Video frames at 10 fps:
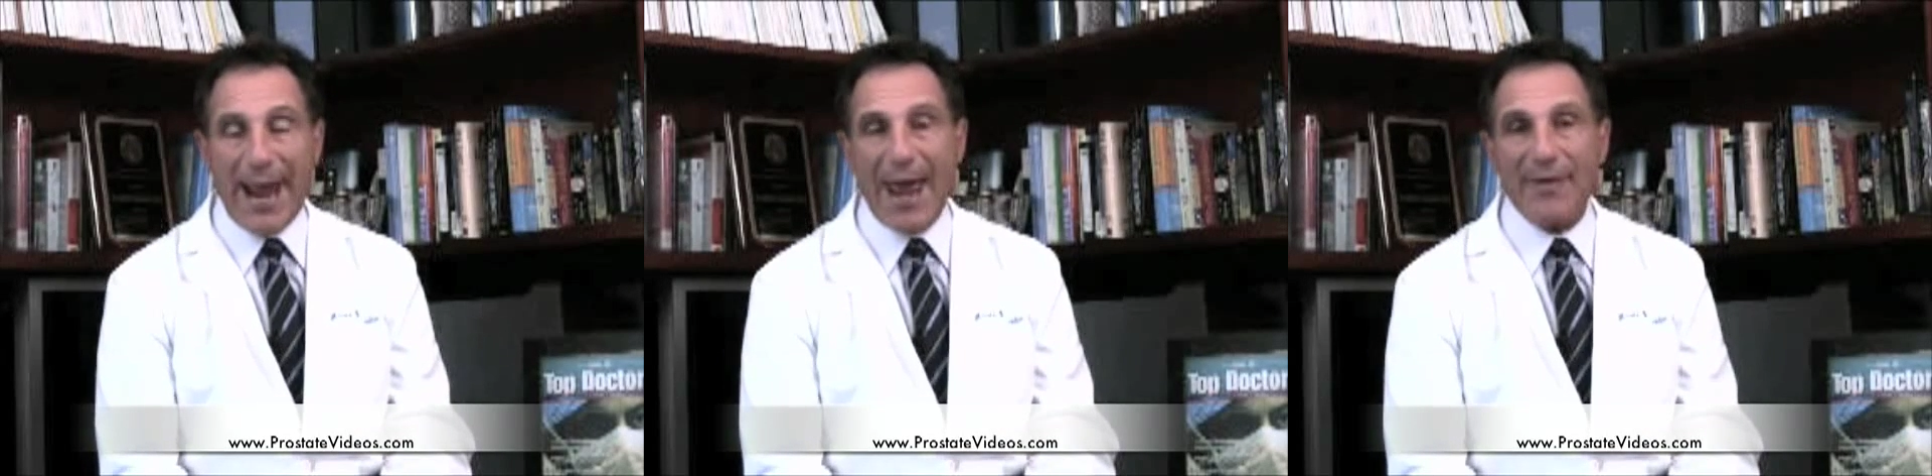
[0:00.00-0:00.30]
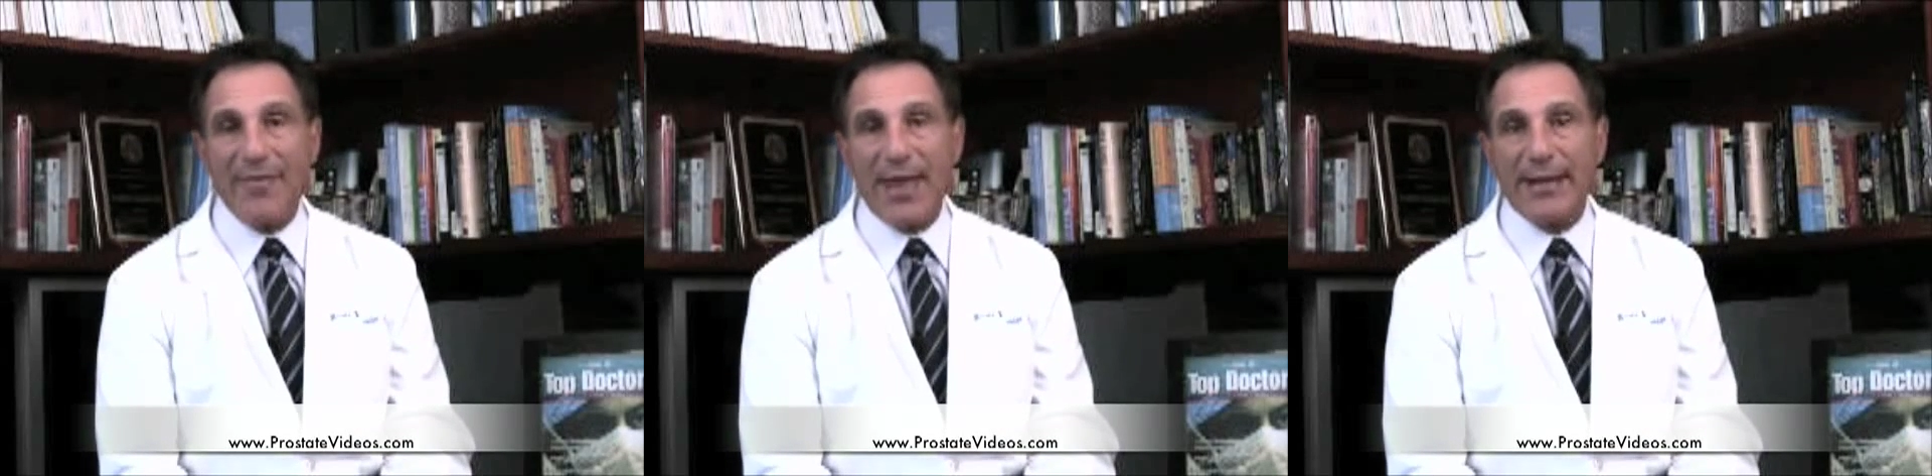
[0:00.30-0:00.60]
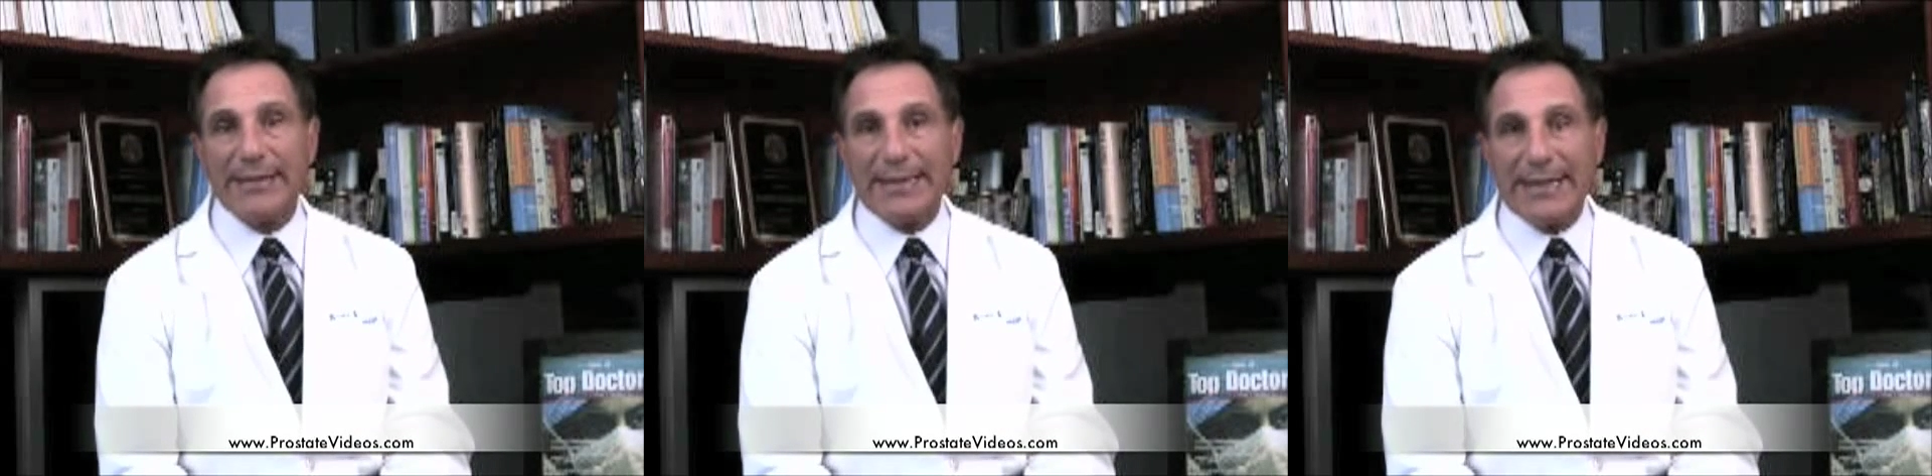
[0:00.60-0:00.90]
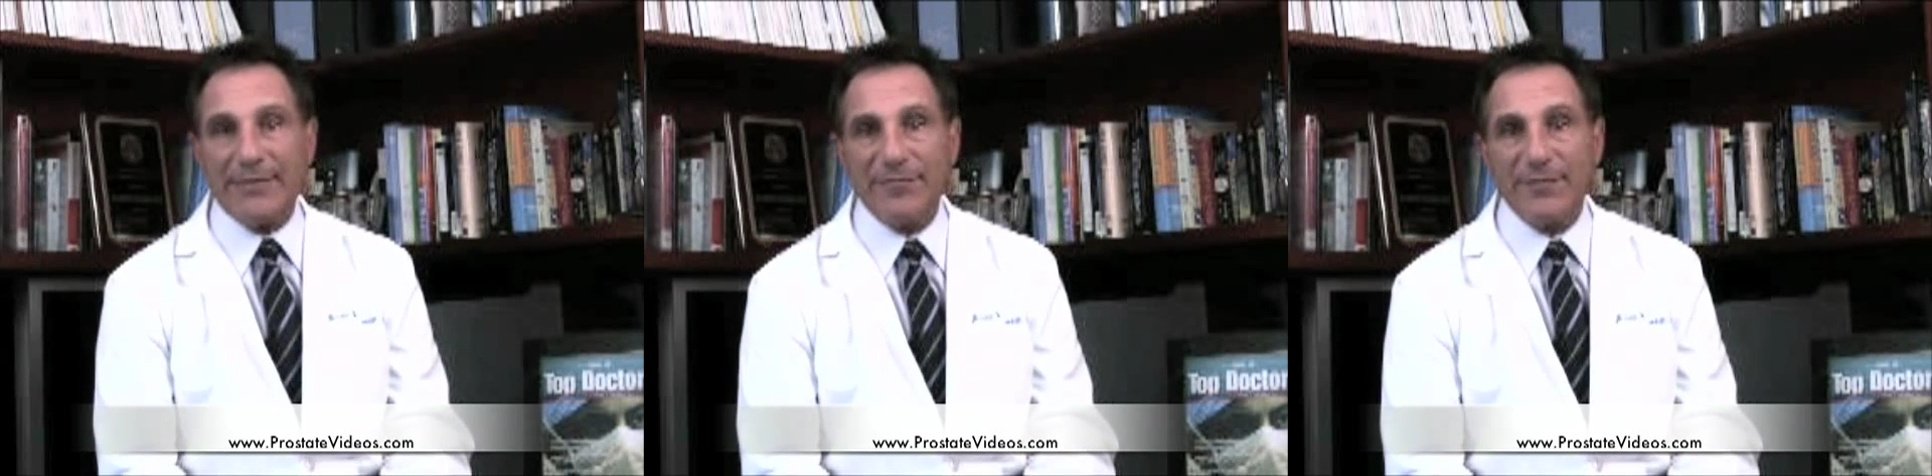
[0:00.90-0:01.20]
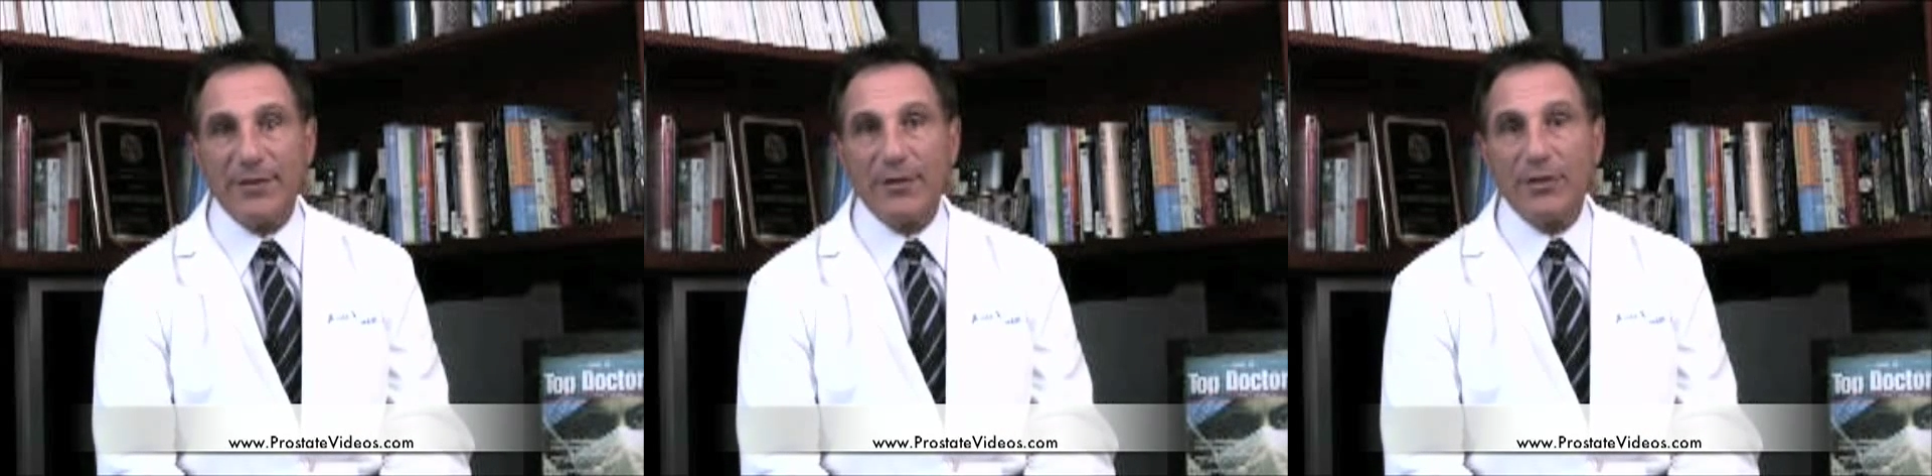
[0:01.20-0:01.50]
And then if
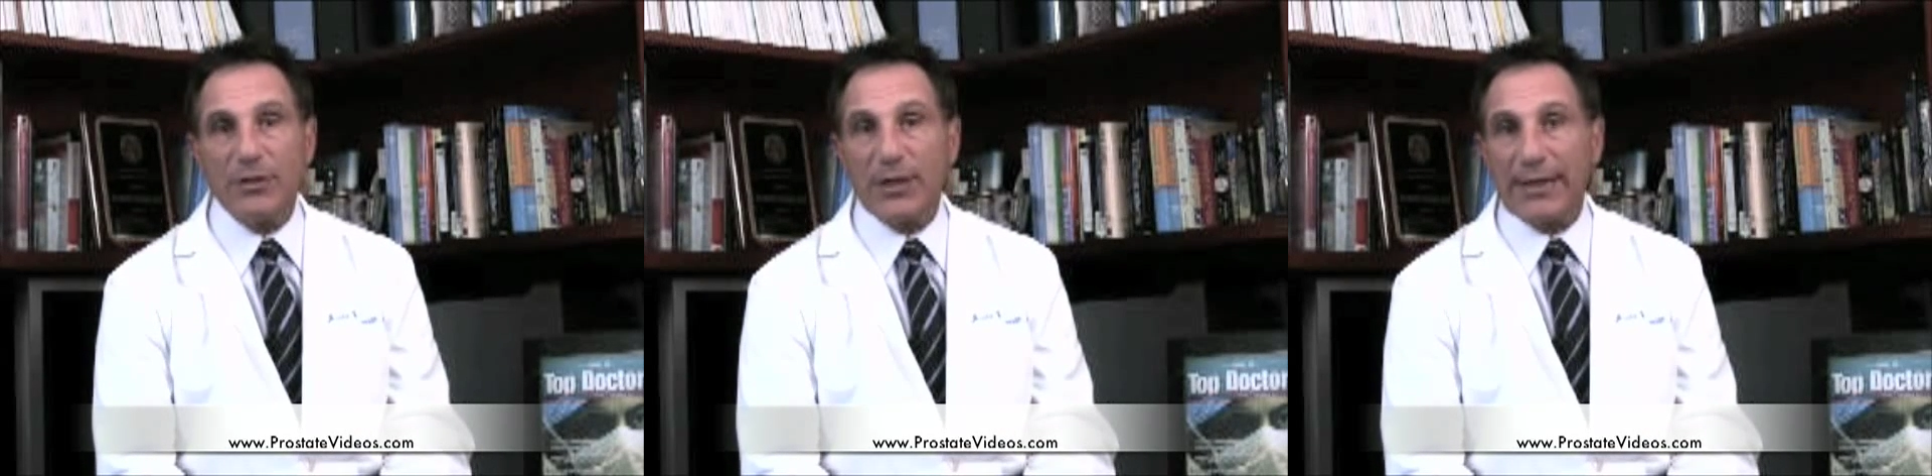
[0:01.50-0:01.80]
the